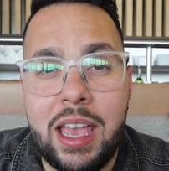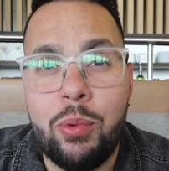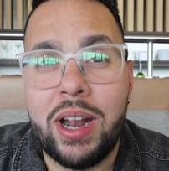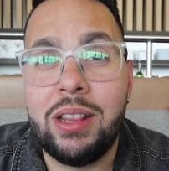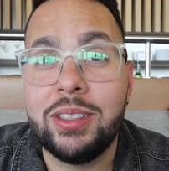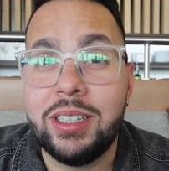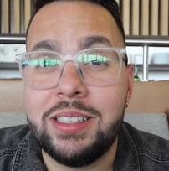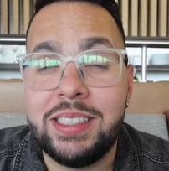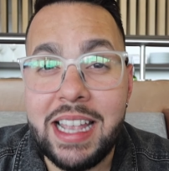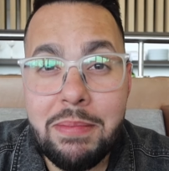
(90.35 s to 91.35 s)
And when I looked at the
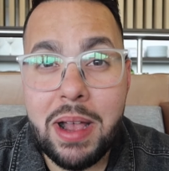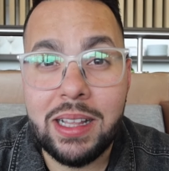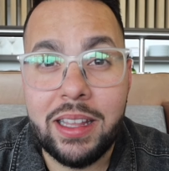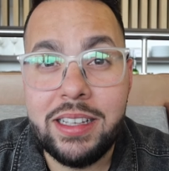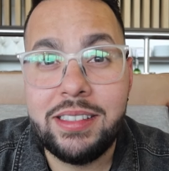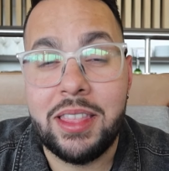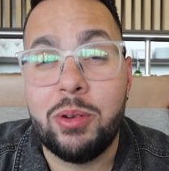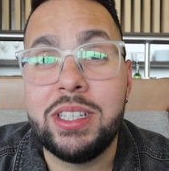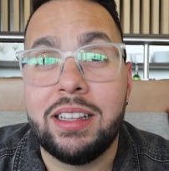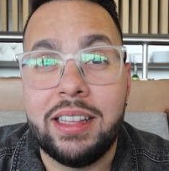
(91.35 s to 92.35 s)
standby list, there
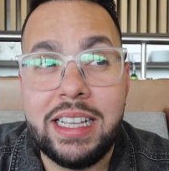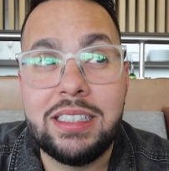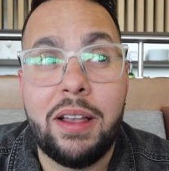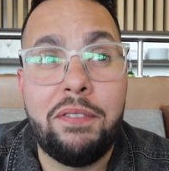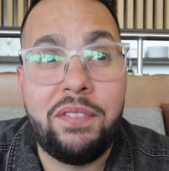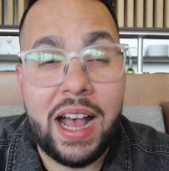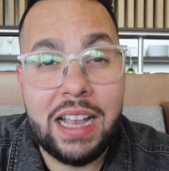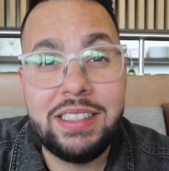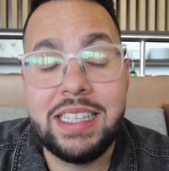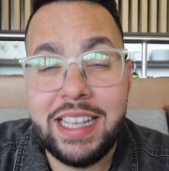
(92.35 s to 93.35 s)
was at least
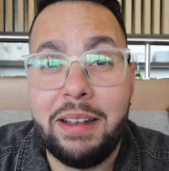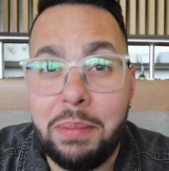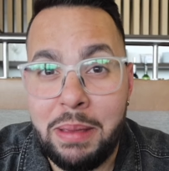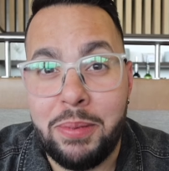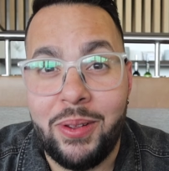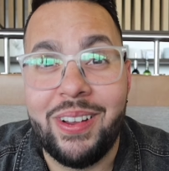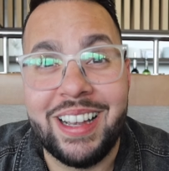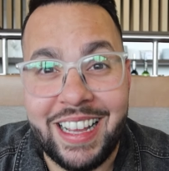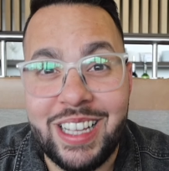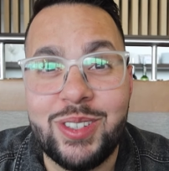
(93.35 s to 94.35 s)
five to 10 people
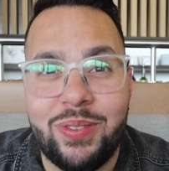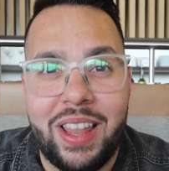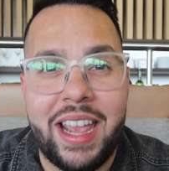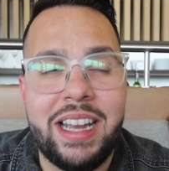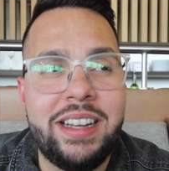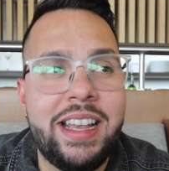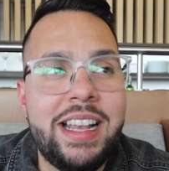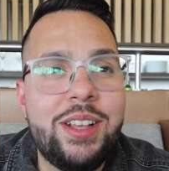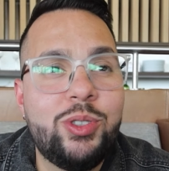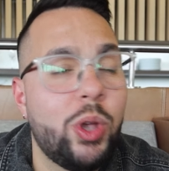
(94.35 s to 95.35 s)
on each flight.
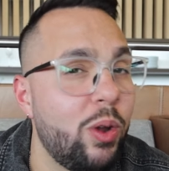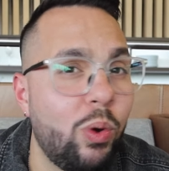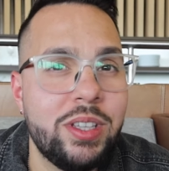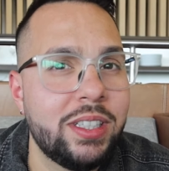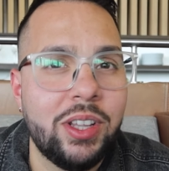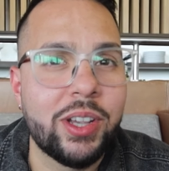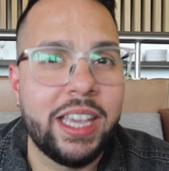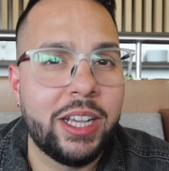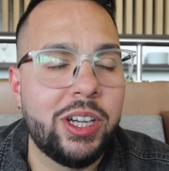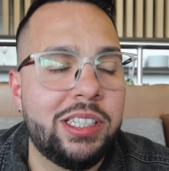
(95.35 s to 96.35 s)
So it wasn't
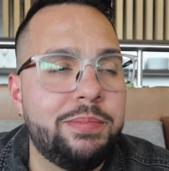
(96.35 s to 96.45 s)
looking good.